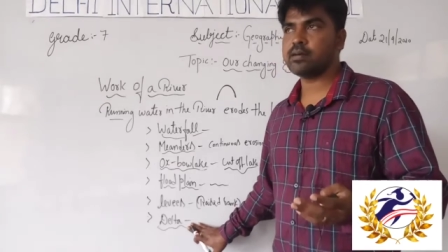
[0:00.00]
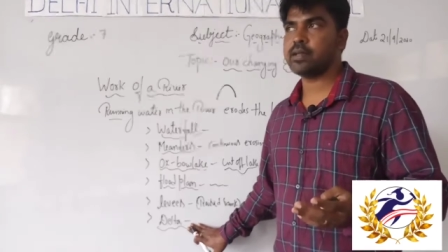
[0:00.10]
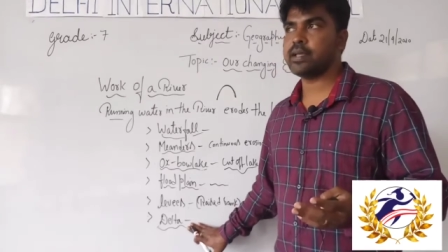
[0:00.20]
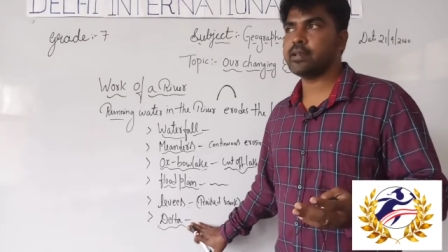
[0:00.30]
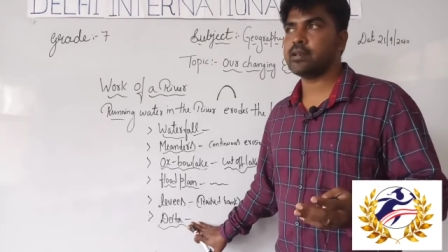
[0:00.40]

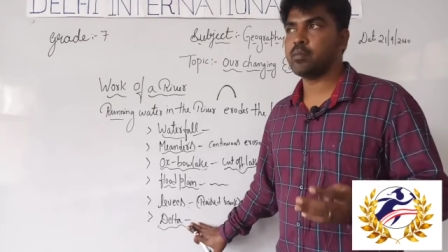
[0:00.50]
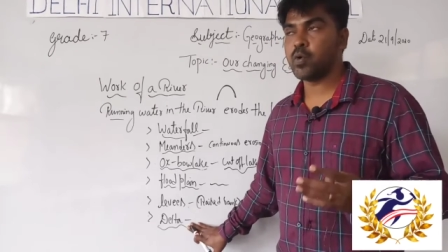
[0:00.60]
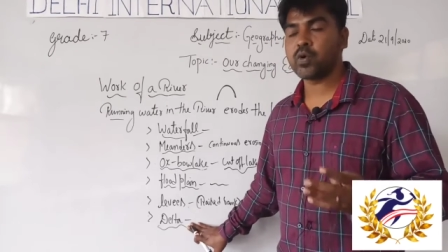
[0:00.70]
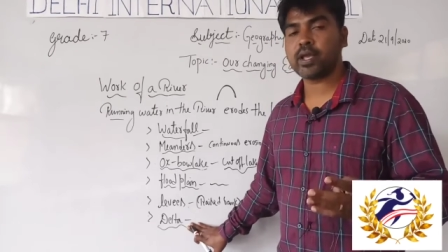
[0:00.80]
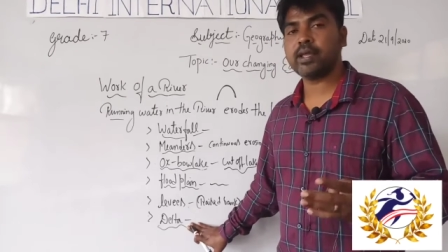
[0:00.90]
in
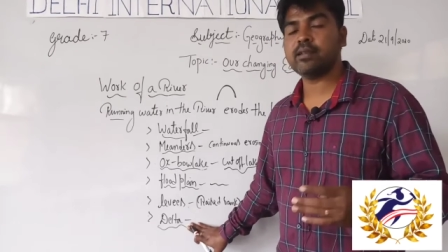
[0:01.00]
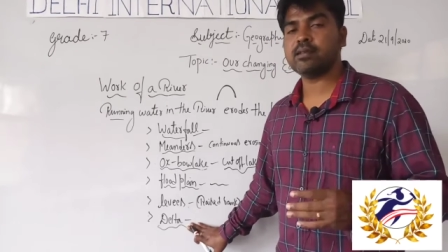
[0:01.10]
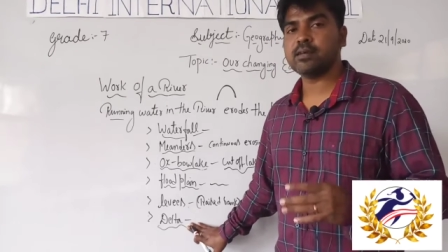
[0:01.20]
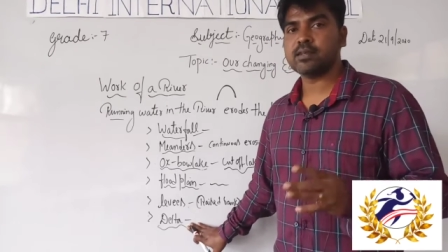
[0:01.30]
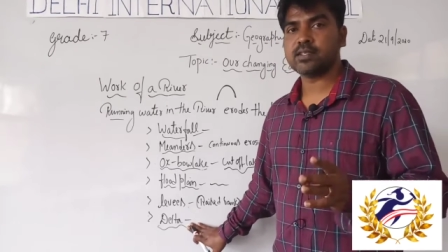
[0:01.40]

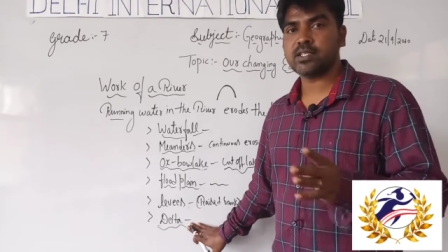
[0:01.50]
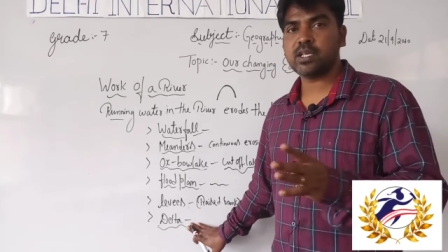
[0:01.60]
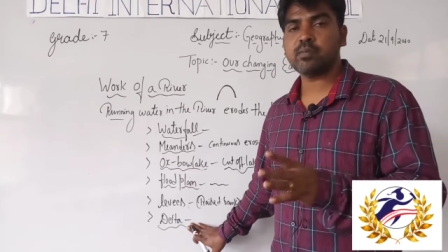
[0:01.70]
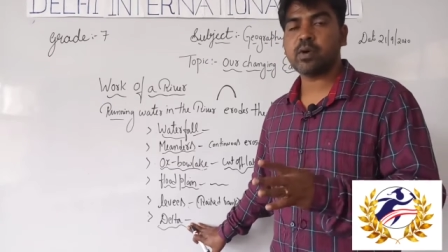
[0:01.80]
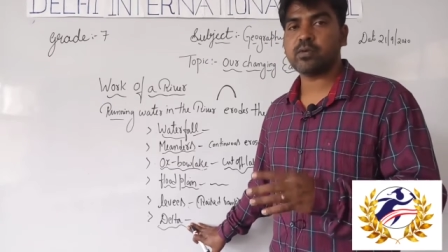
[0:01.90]

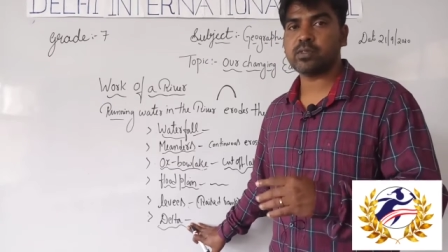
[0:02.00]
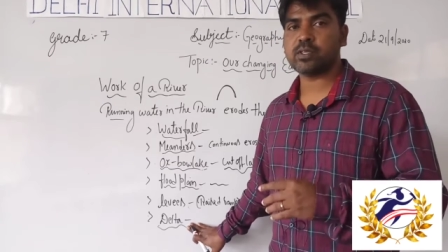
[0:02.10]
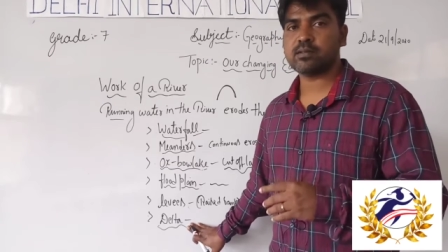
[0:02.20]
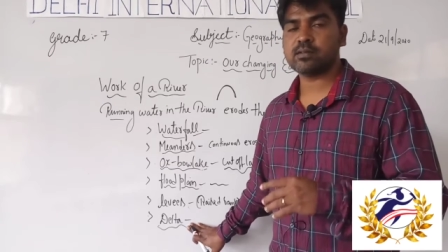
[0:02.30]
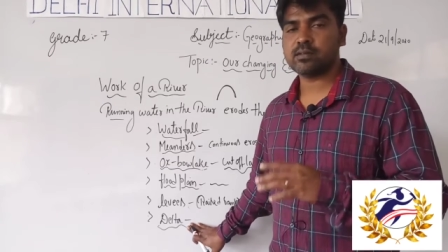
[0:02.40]
sea mouth,
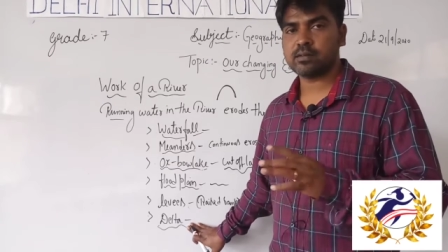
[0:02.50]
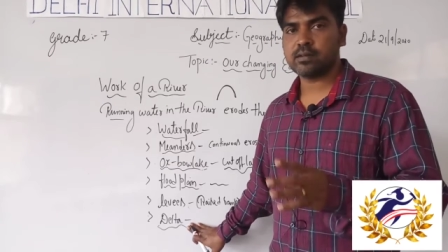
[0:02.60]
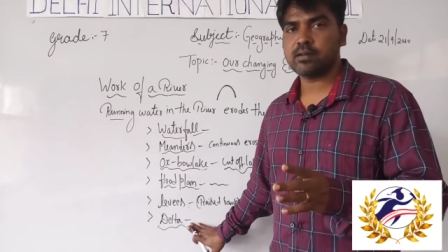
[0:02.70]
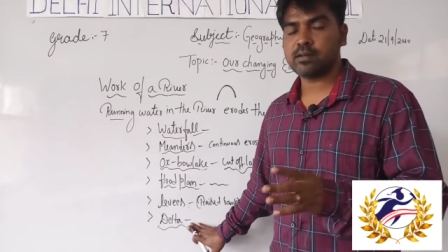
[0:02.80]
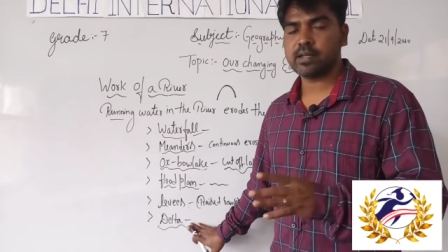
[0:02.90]

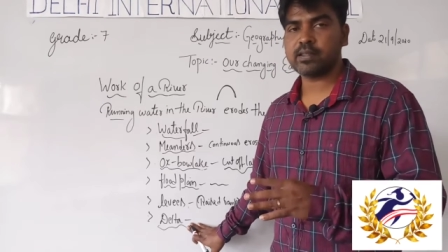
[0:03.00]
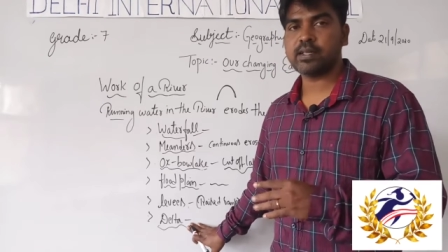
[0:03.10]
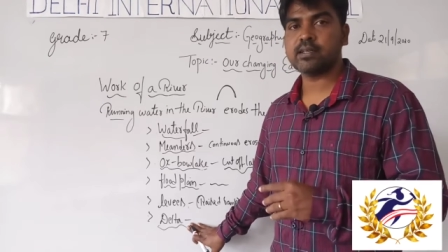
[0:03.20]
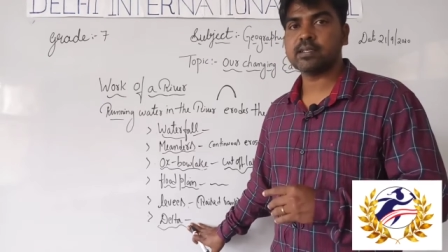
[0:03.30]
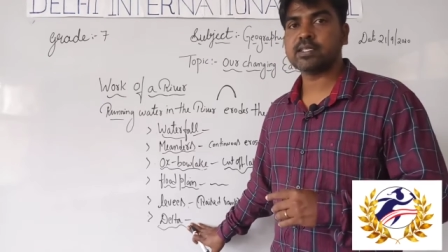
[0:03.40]

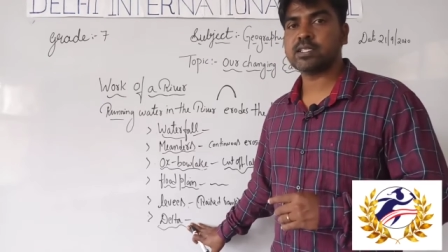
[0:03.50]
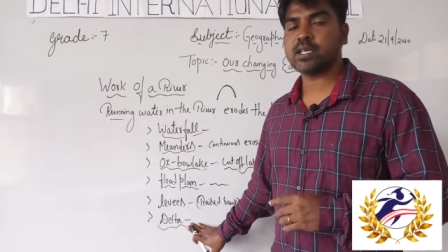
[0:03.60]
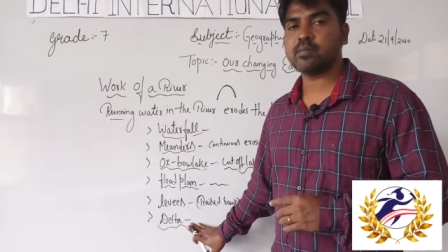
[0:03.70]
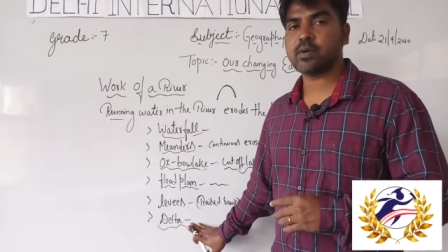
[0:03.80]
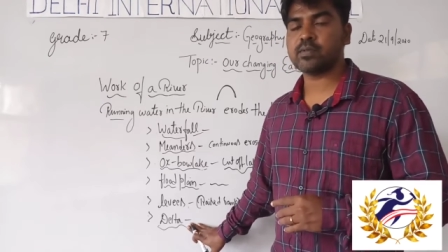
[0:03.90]
the
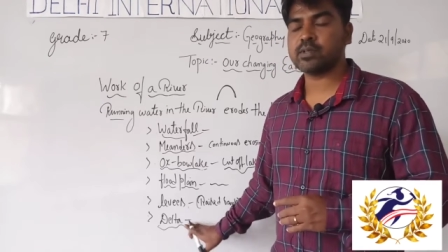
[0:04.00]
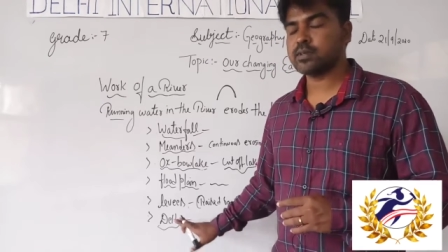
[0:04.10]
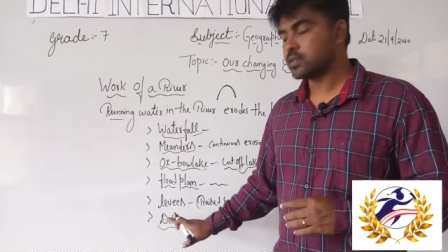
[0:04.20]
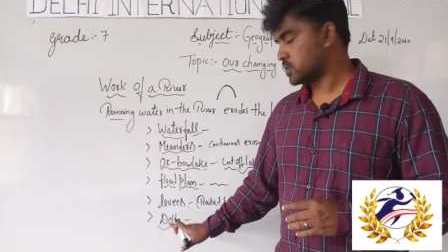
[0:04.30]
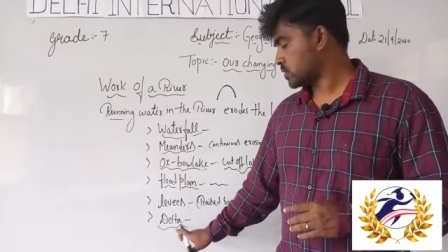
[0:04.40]
sea mouth.
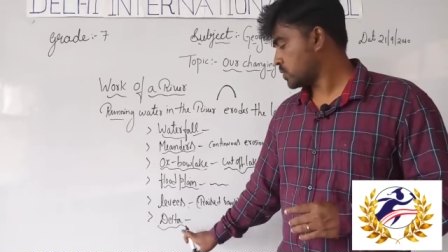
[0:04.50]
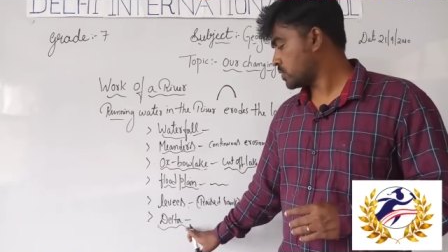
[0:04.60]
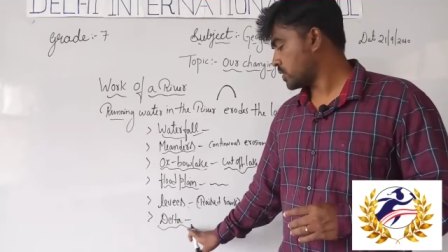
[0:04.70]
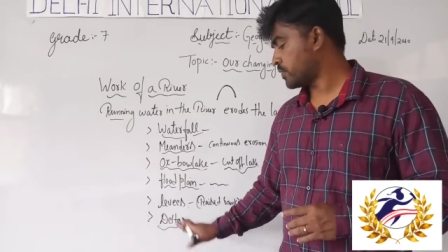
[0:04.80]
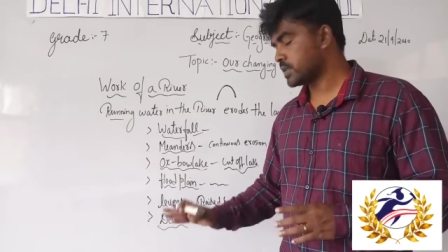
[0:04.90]
So
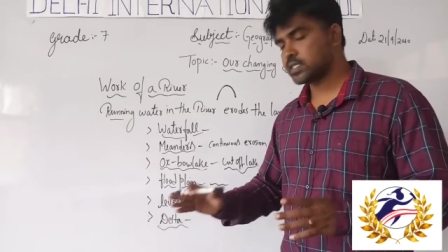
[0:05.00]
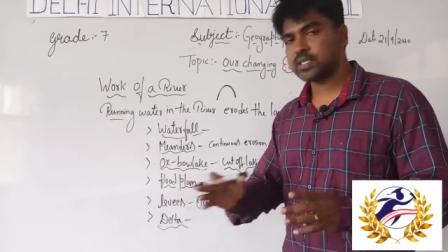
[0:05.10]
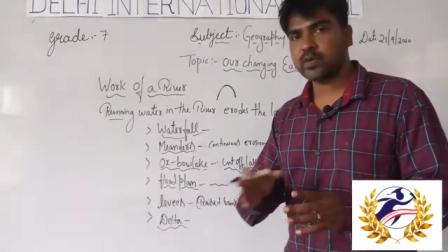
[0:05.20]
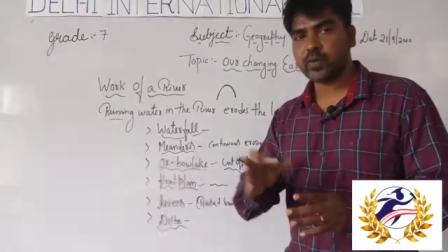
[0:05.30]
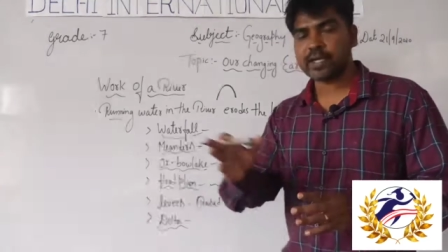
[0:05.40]
rivers
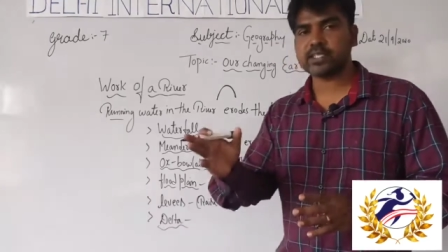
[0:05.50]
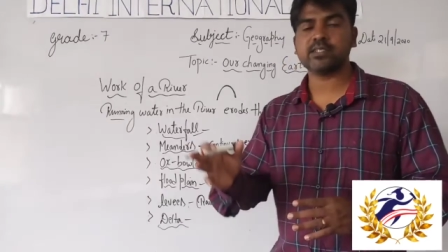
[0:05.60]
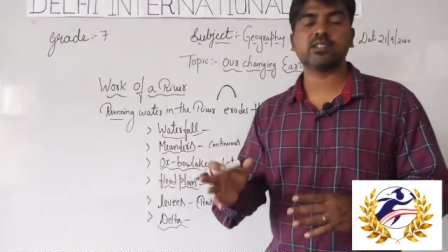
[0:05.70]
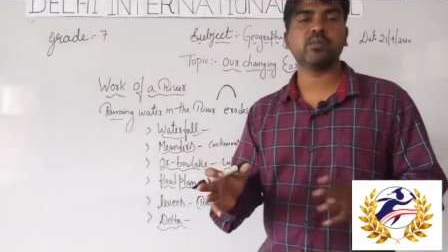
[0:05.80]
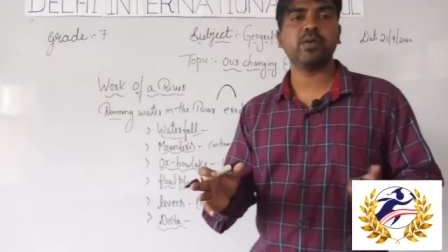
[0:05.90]
divides
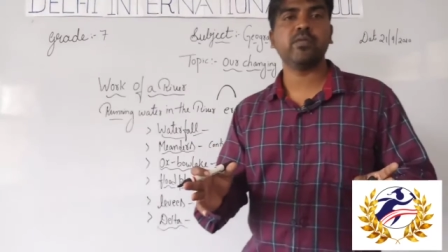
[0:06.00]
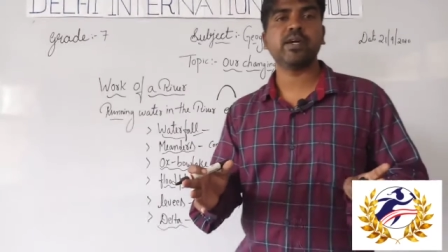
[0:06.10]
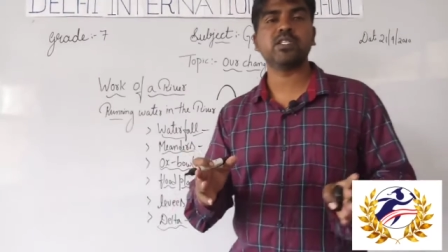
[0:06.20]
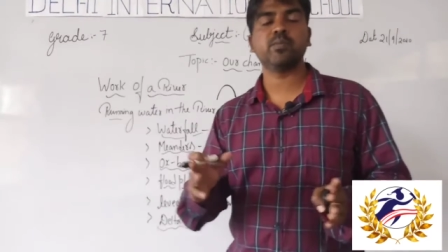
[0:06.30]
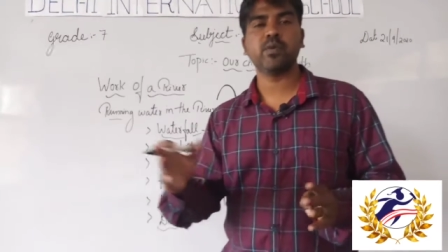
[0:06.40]
and
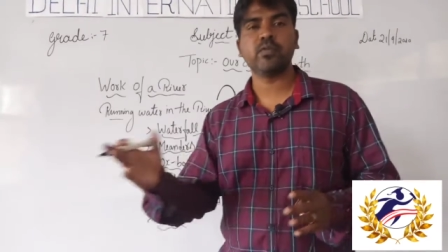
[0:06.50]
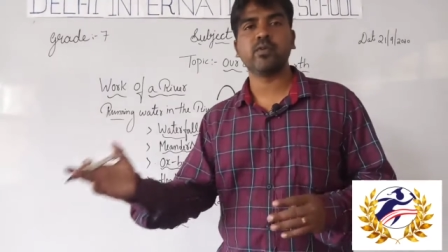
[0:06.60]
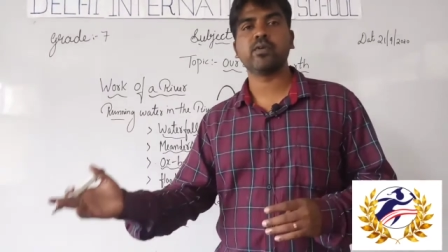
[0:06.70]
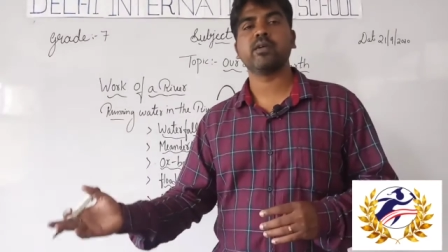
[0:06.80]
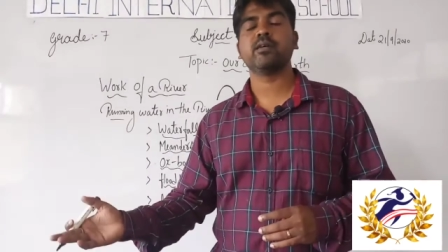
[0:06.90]
subdivides
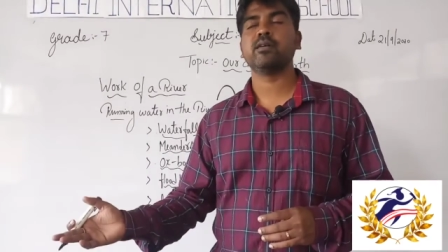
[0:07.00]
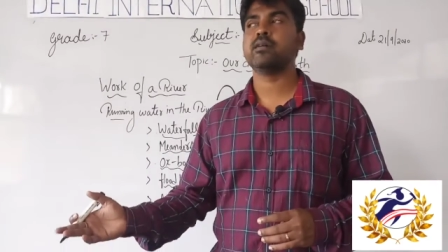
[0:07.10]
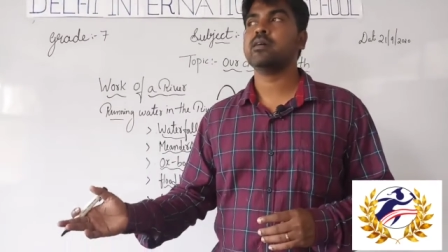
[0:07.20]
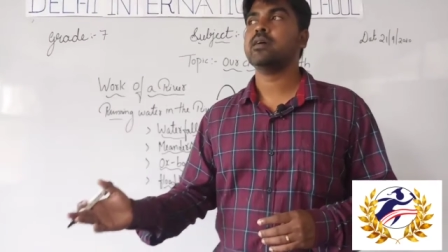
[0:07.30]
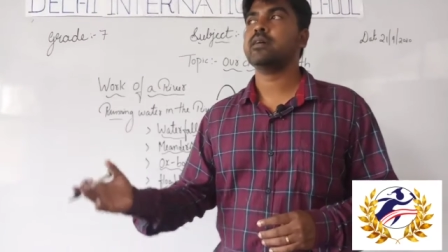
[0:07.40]
before
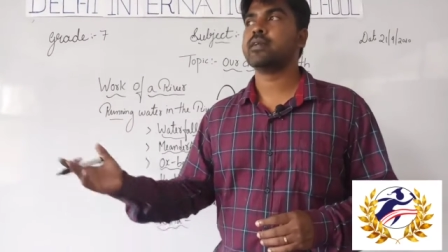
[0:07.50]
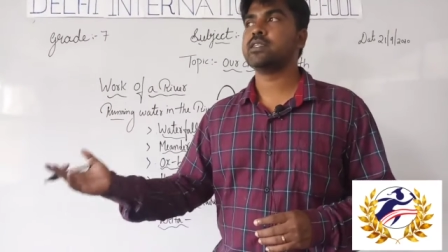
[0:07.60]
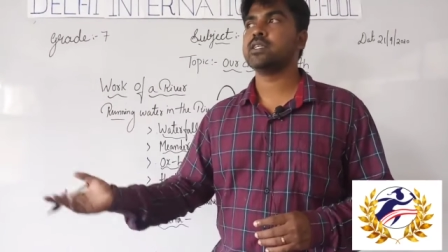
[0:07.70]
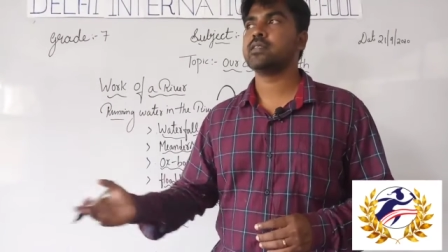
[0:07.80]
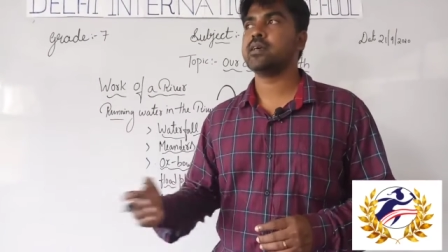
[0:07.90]

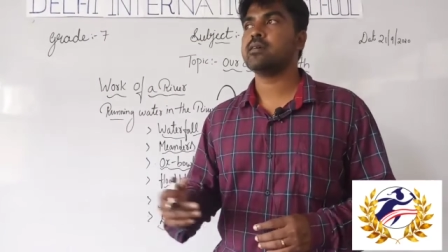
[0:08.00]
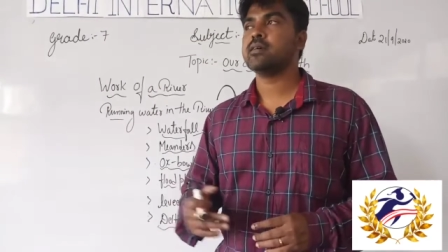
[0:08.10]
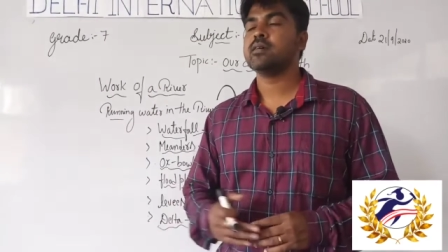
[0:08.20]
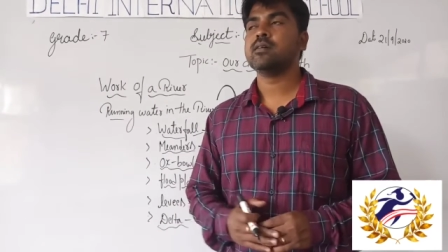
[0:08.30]
reaching the